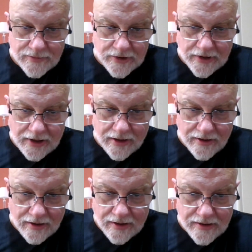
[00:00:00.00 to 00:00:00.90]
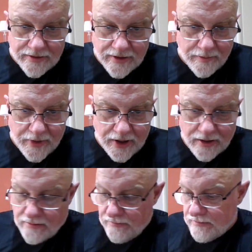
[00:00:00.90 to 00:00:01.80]
Not
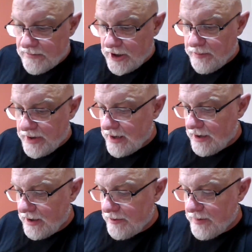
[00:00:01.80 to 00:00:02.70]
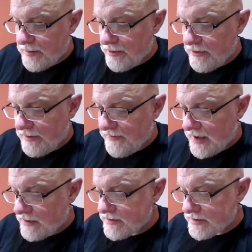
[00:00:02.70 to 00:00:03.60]
bad. Not bad. I know people who have
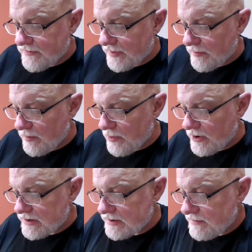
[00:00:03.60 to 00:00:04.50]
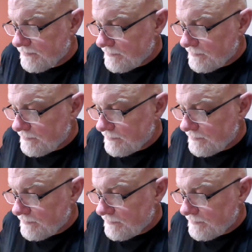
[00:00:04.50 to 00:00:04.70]
thousands of unread books.